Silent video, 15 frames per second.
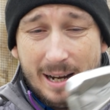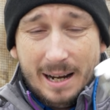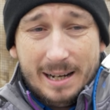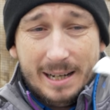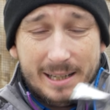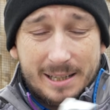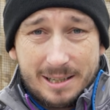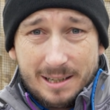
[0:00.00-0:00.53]

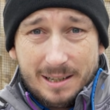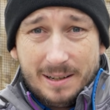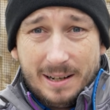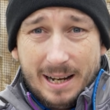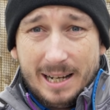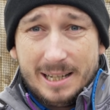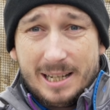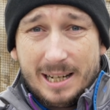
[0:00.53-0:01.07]
it's
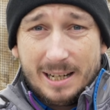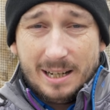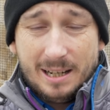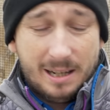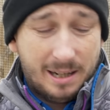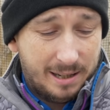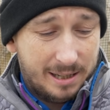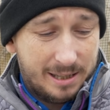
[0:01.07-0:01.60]
hitting,
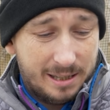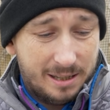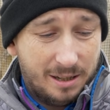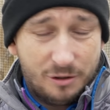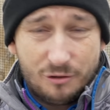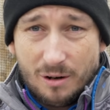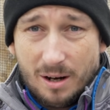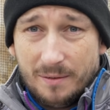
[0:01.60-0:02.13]
and this isn't
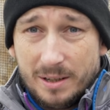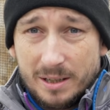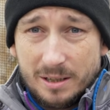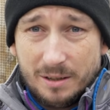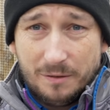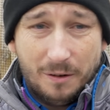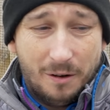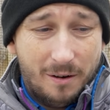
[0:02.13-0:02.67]
a driver, this
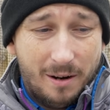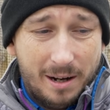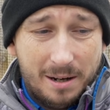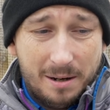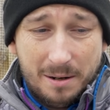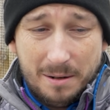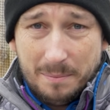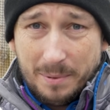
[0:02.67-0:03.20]
is a forehand,
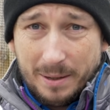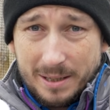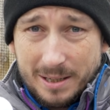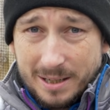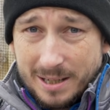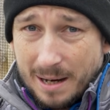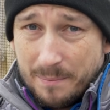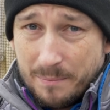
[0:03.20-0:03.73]
but it's
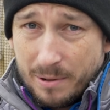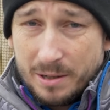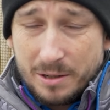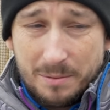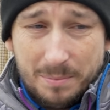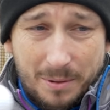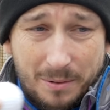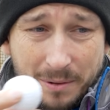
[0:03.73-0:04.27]
the same
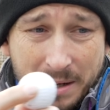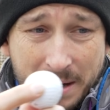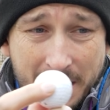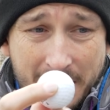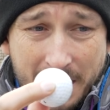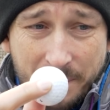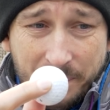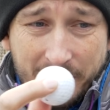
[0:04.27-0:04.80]
principle.
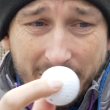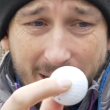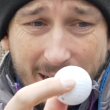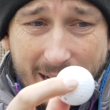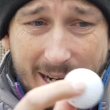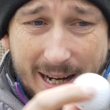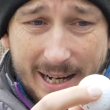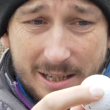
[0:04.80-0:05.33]

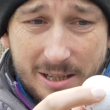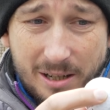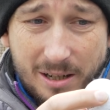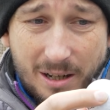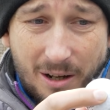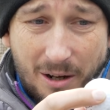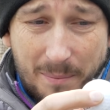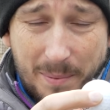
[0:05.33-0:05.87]
It hits the
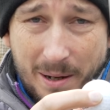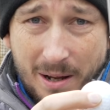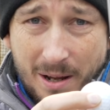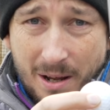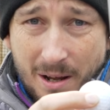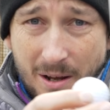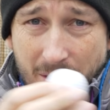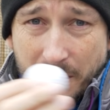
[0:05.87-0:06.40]
club,
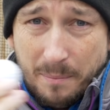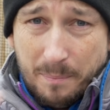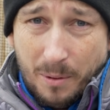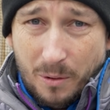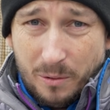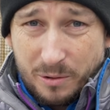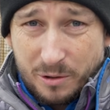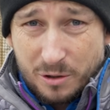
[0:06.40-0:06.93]
the
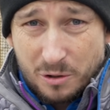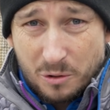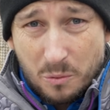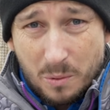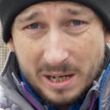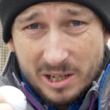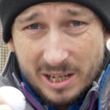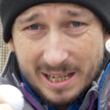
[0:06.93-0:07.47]
ball
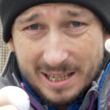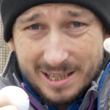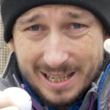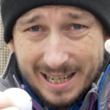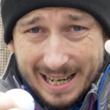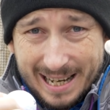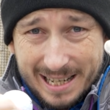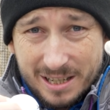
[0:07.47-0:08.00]
squishes
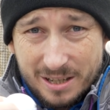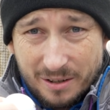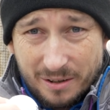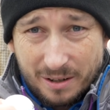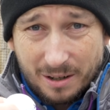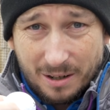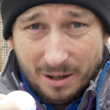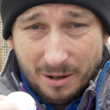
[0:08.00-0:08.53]
into
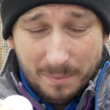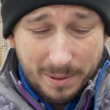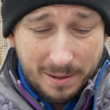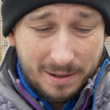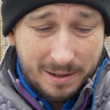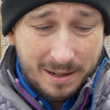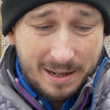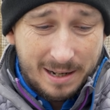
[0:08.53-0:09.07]
the club,
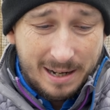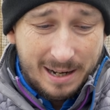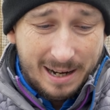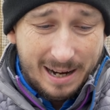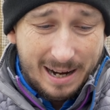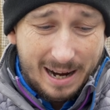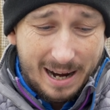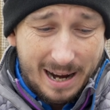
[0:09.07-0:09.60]

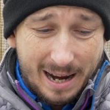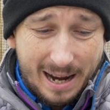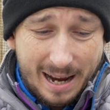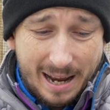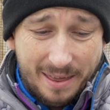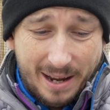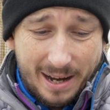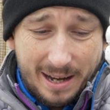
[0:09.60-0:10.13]

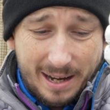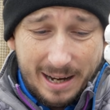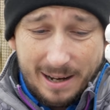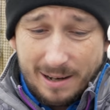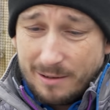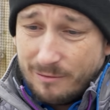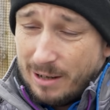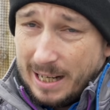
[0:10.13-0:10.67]
and then
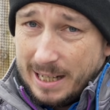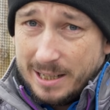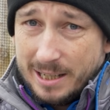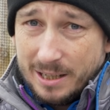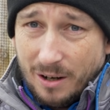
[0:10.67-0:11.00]
it releases